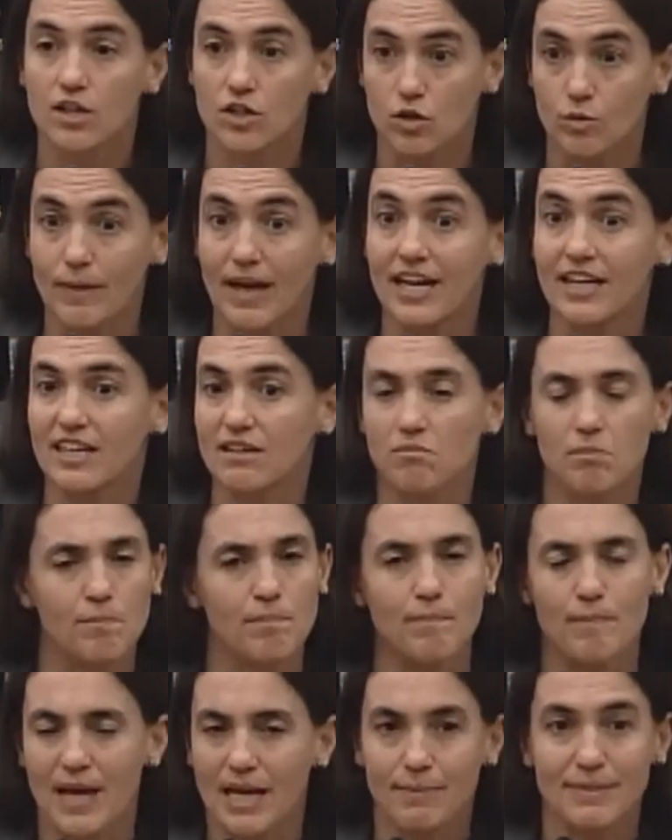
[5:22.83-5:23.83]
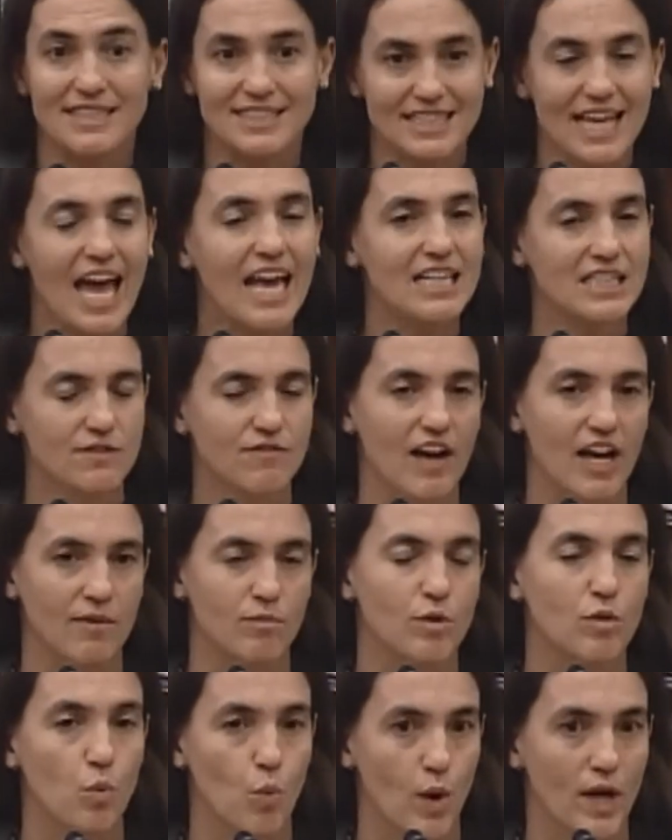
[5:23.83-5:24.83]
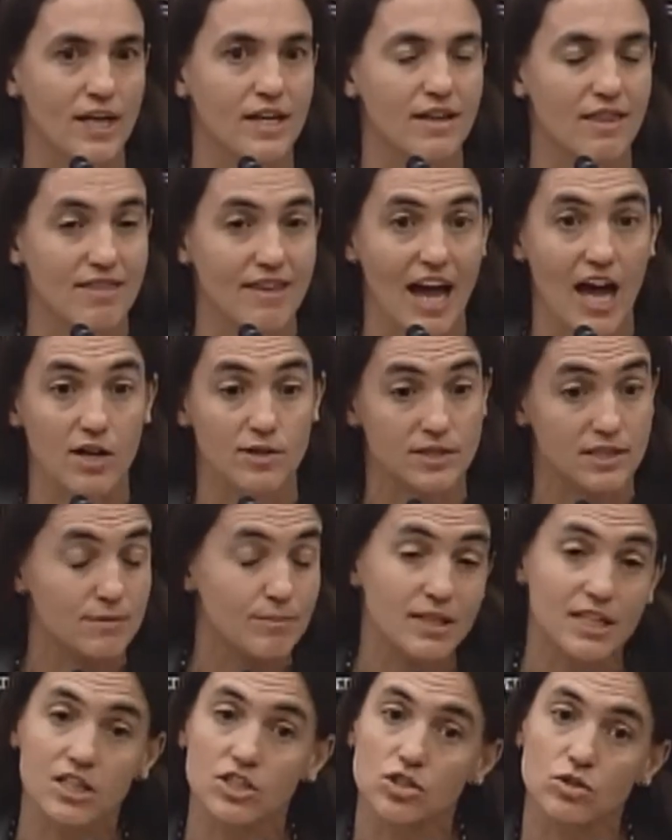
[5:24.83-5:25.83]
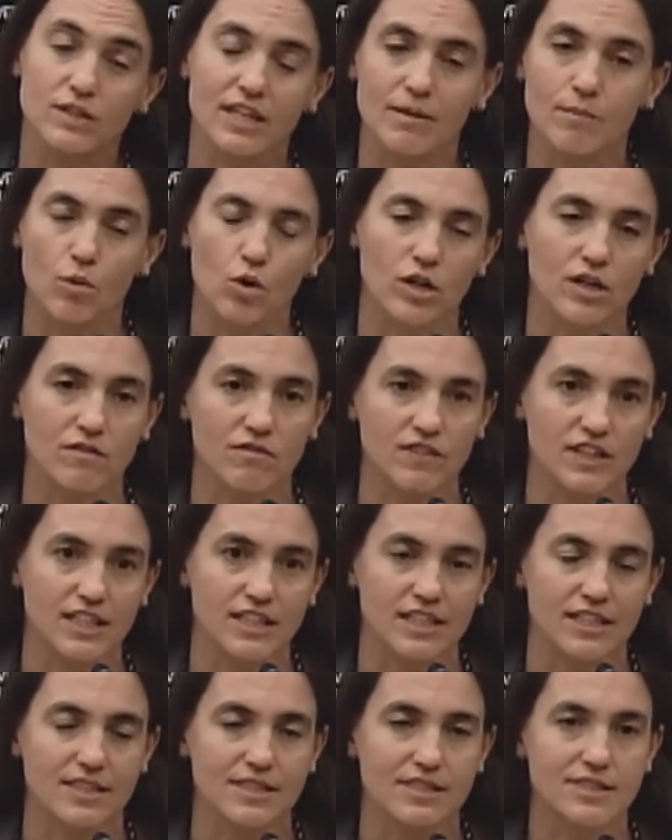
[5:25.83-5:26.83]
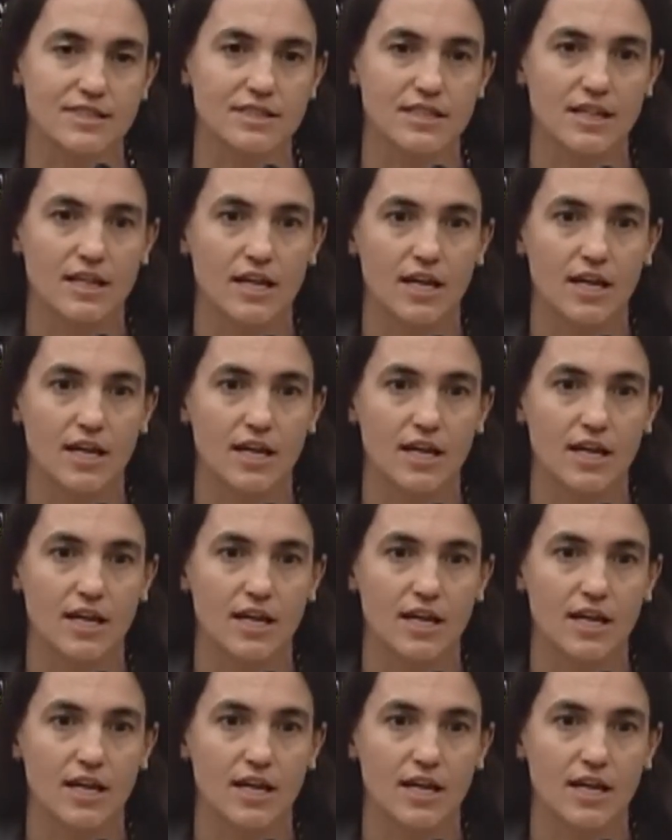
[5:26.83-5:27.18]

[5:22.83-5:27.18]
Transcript: You may be satisfied with one in a thousand because you get more convenience.